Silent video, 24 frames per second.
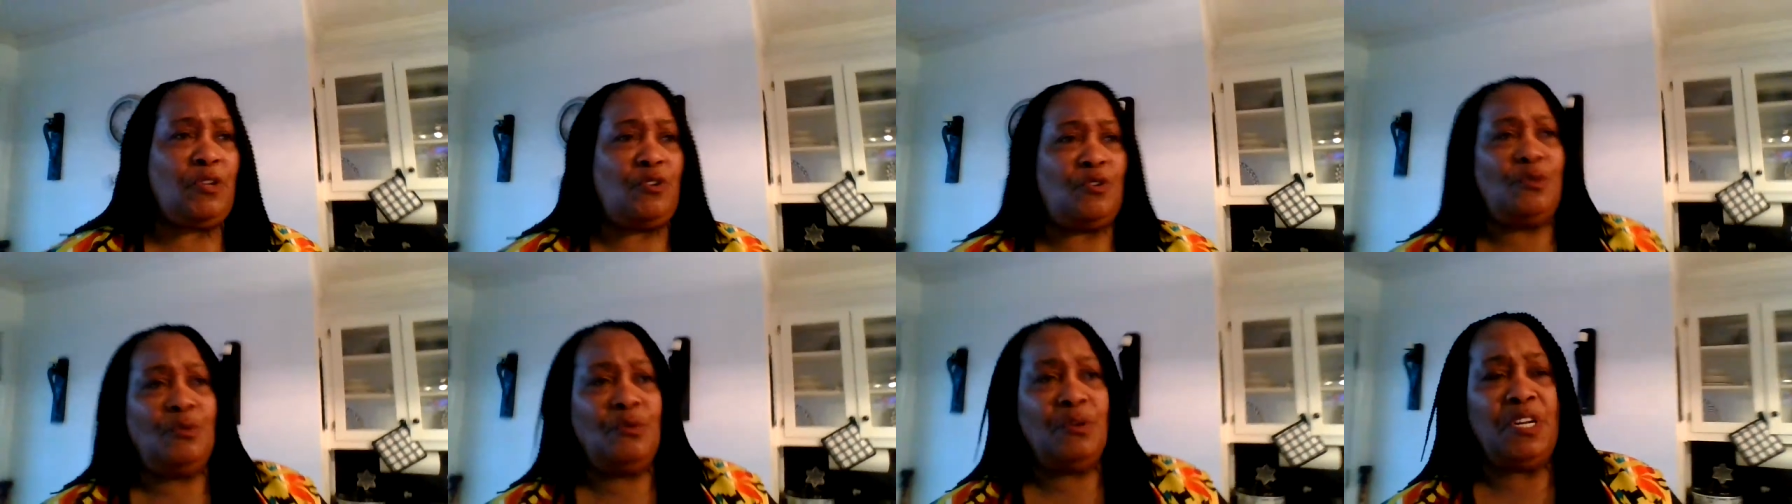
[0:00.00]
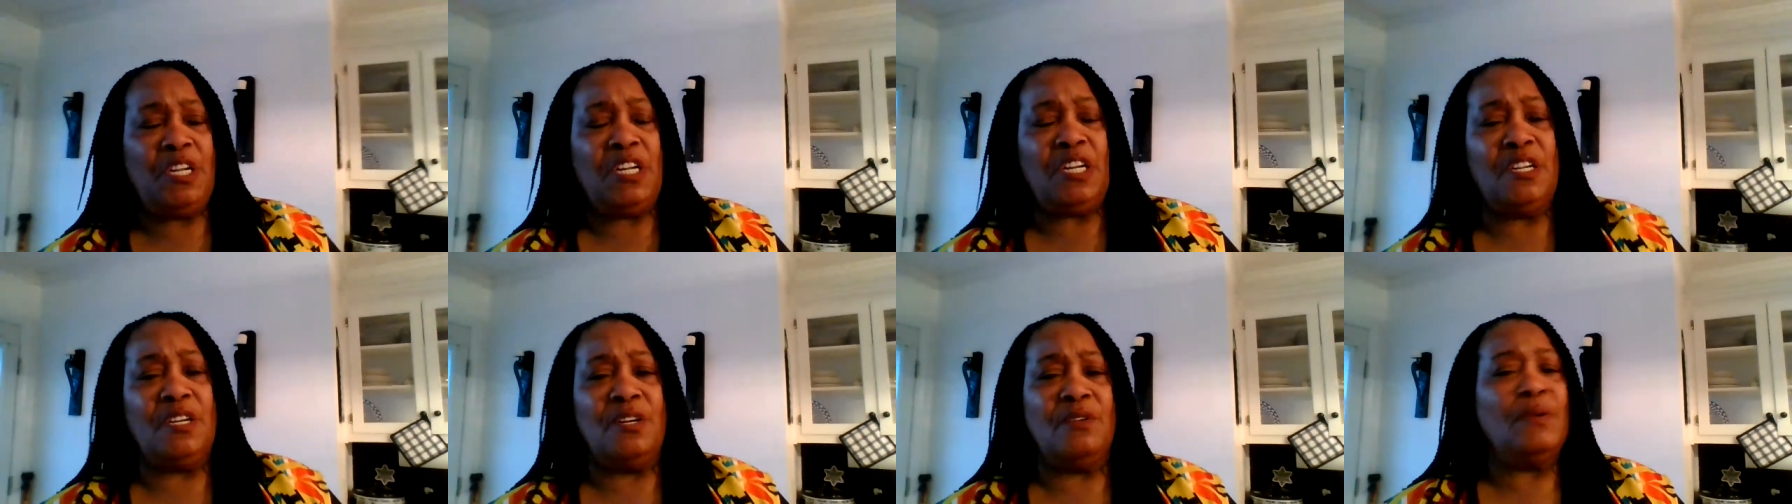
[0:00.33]
You don't
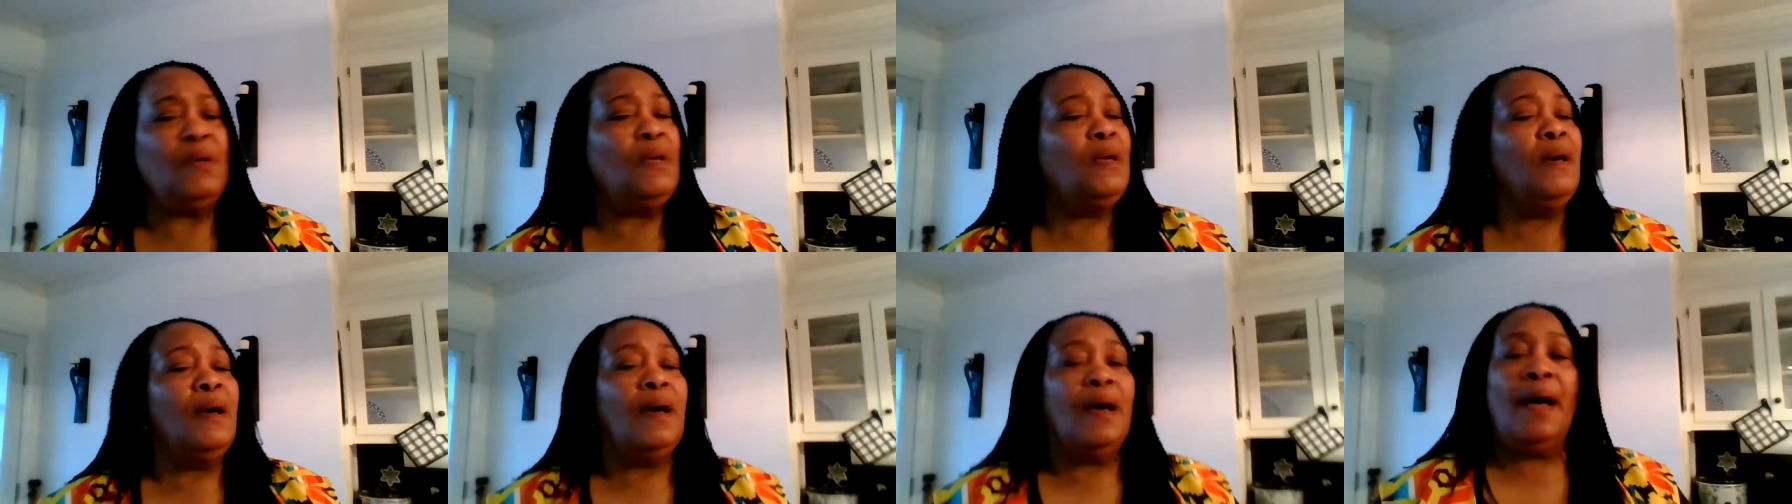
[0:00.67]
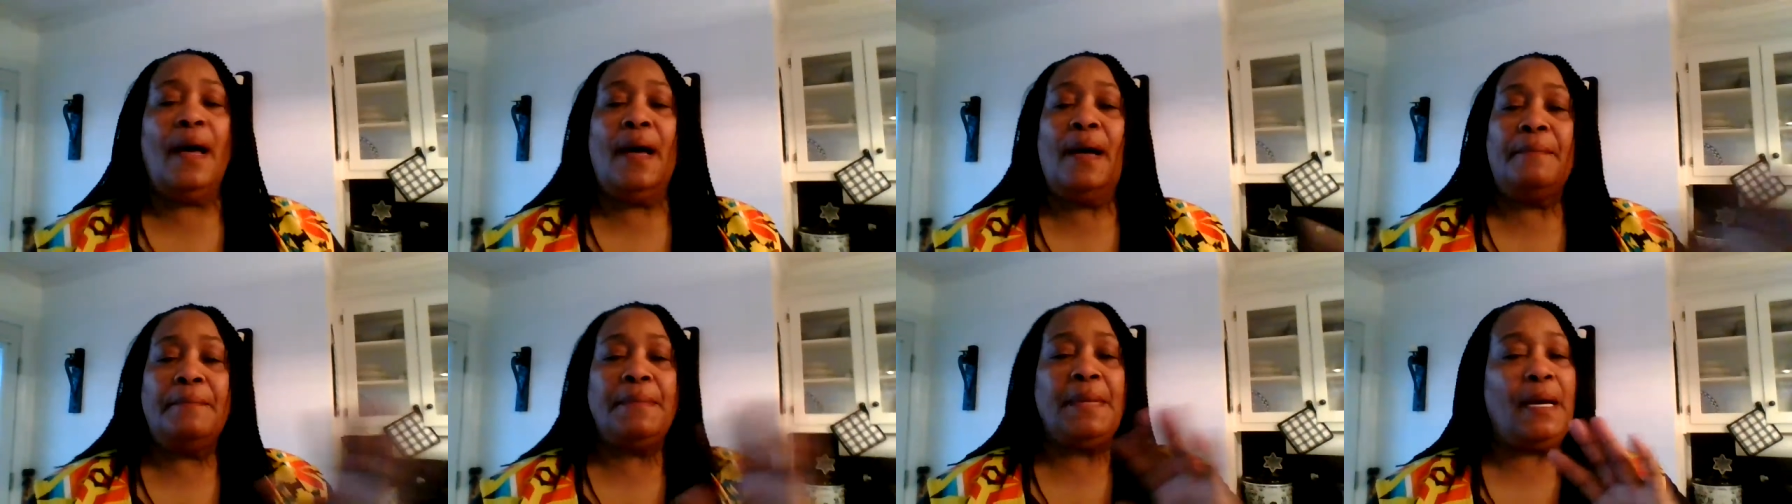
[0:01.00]
need to do.
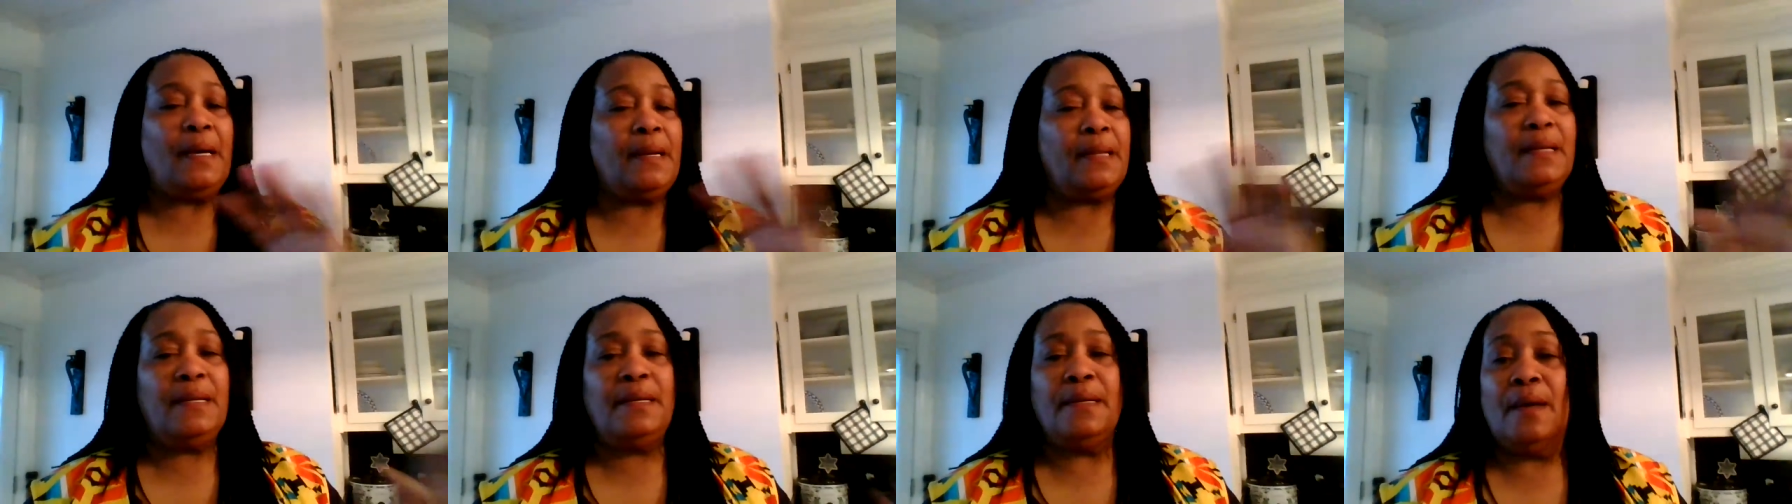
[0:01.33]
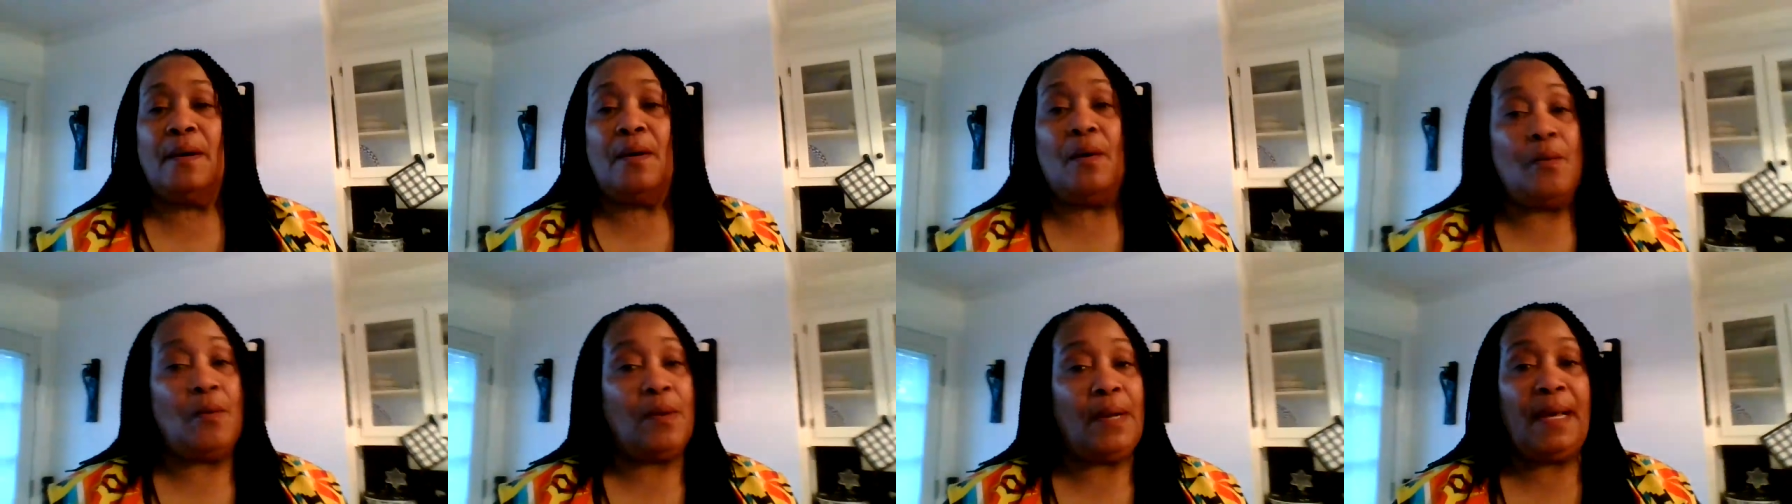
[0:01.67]
I'm not into
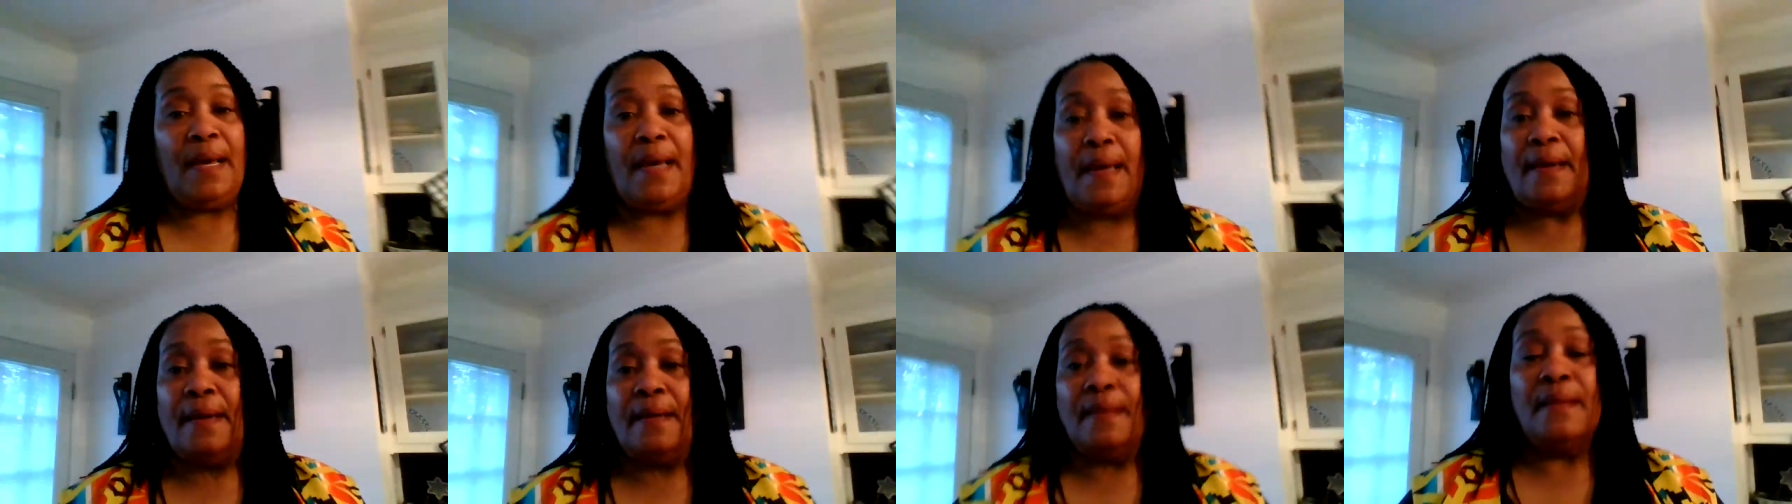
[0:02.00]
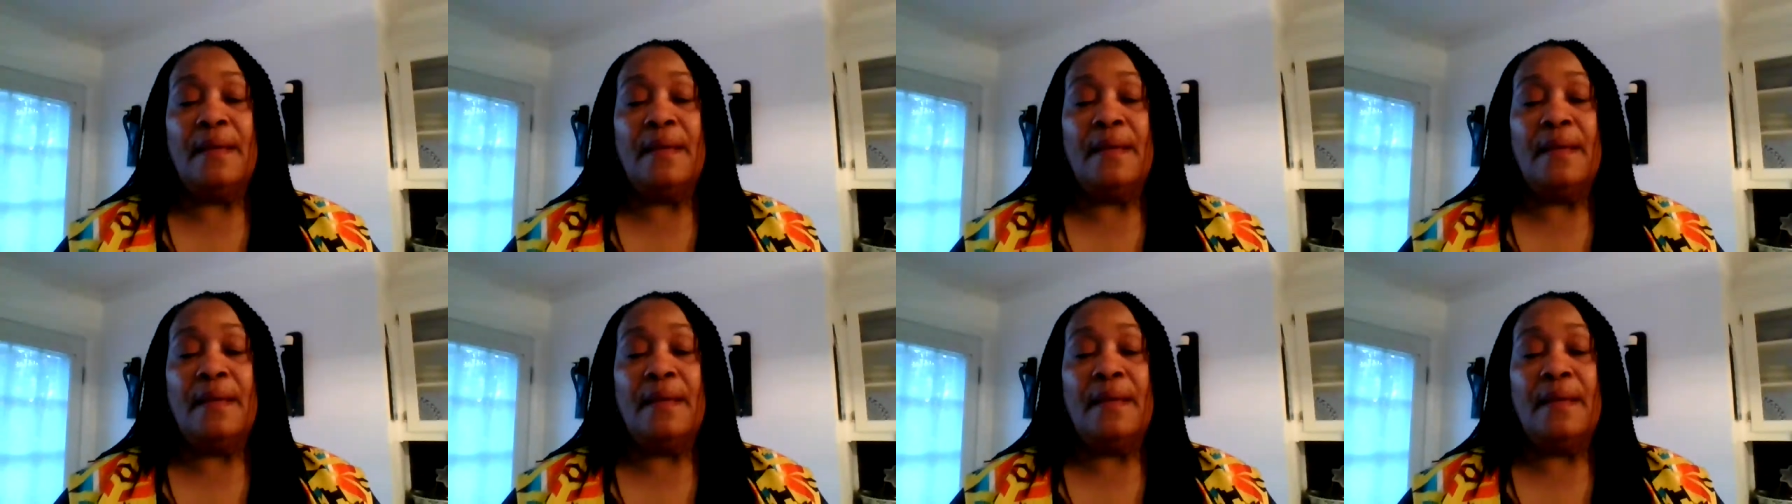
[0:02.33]
all that.